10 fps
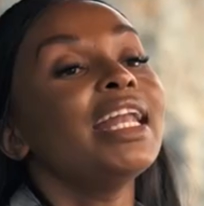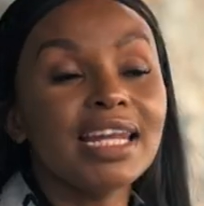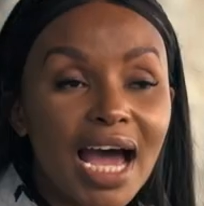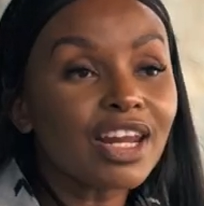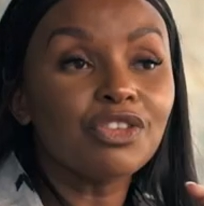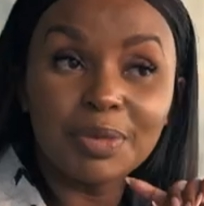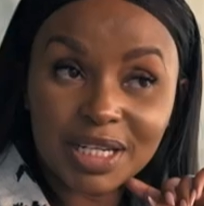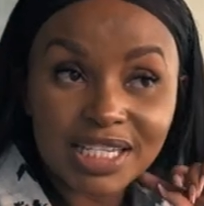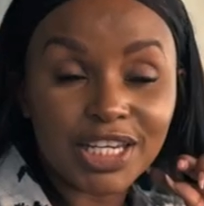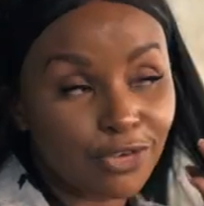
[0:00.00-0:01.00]
Not
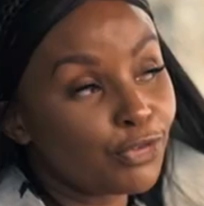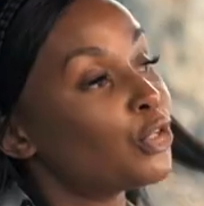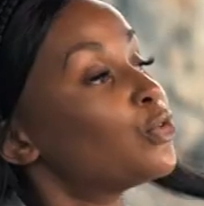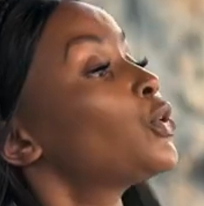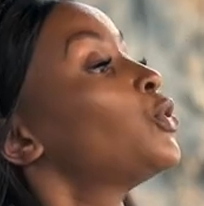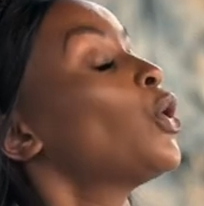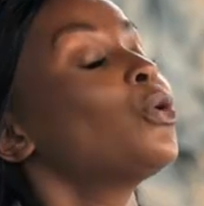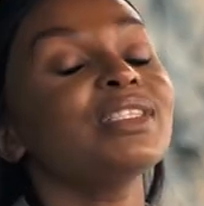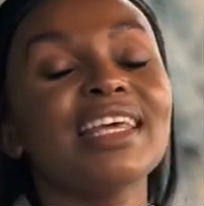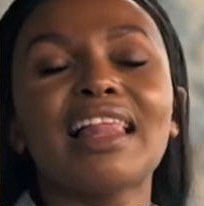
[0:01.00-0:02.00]
everybody is here for you. So
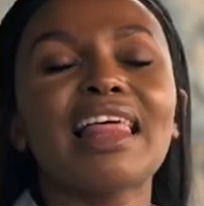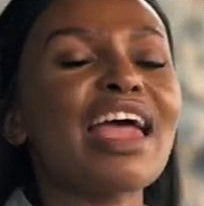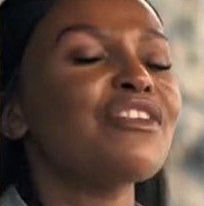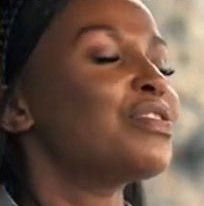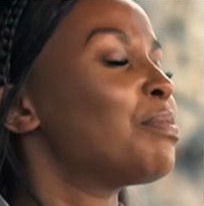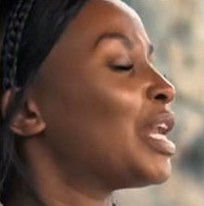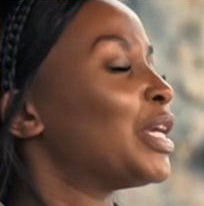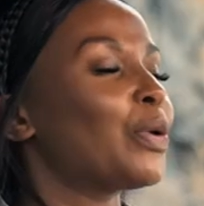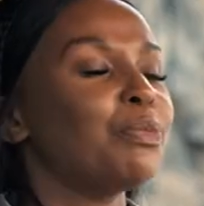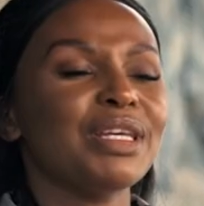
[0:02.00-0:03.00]
don't tell everybody
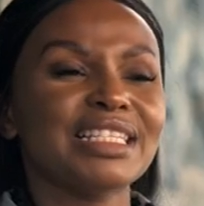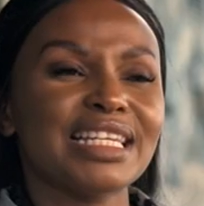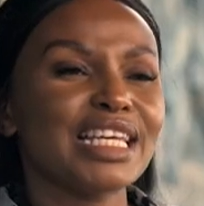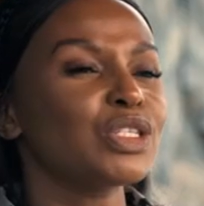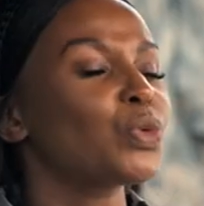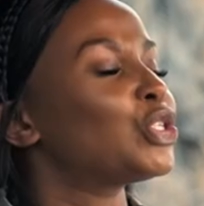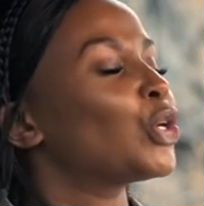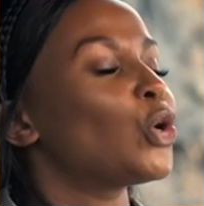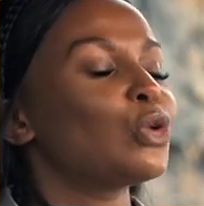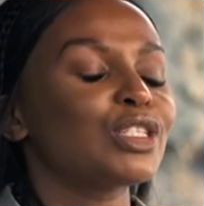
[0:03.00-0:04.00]
your business, what
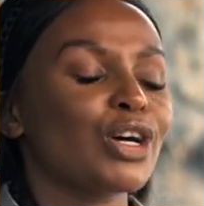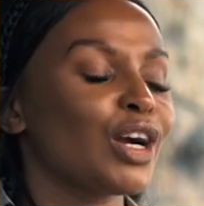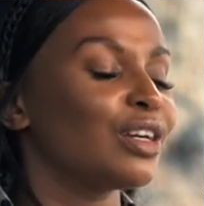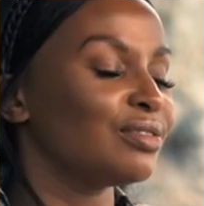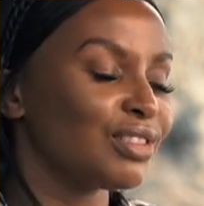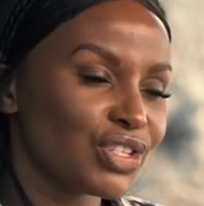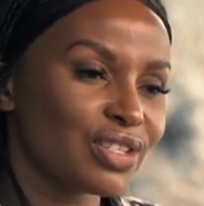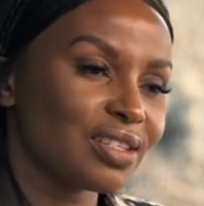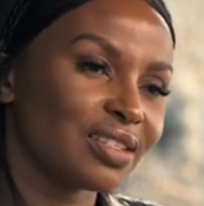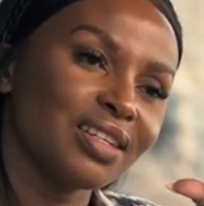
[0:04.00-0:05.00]
your goals are.
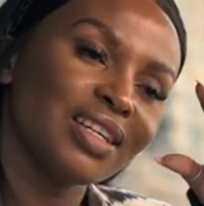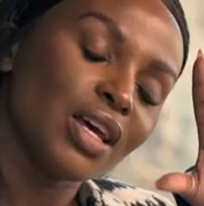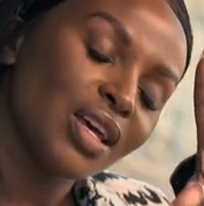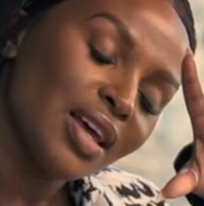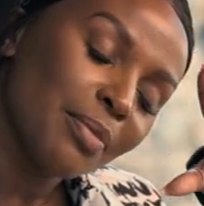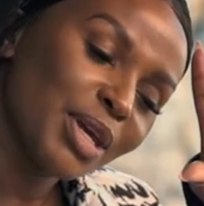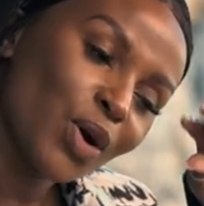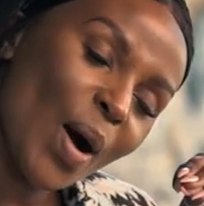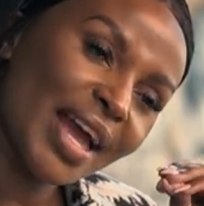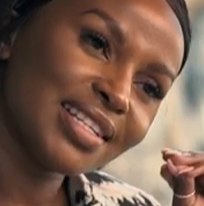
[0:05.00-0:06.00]
Just be
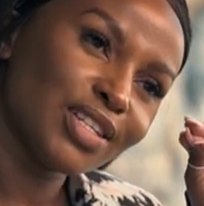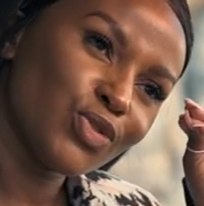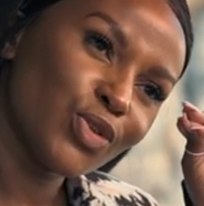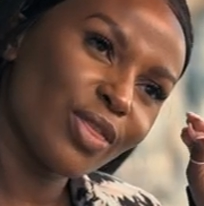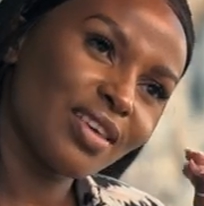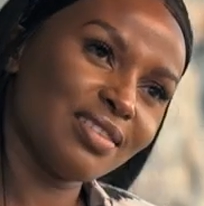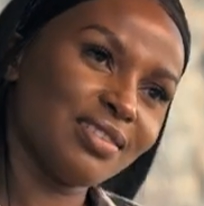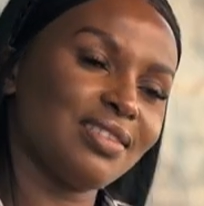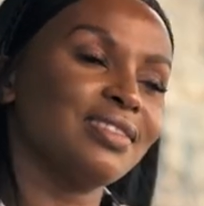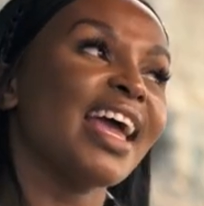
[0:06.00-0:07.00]
quiet and do your
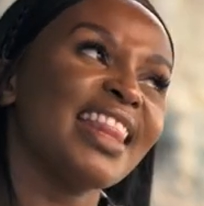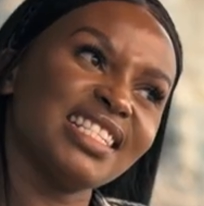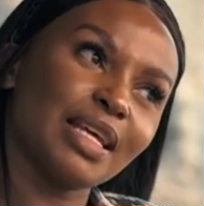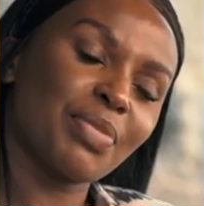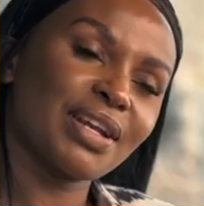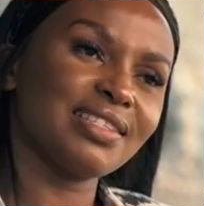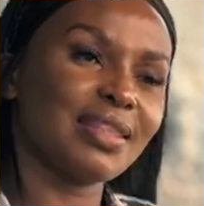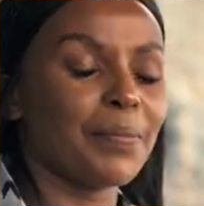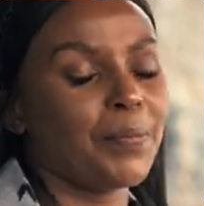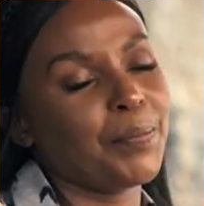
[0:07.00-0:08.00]
things and then surprise
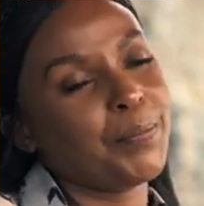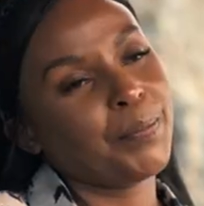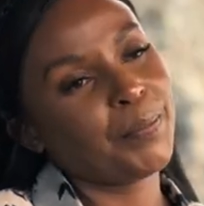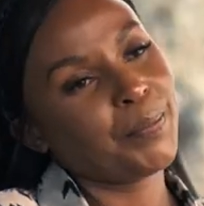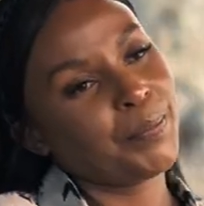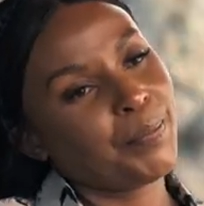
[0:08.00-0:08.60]
them.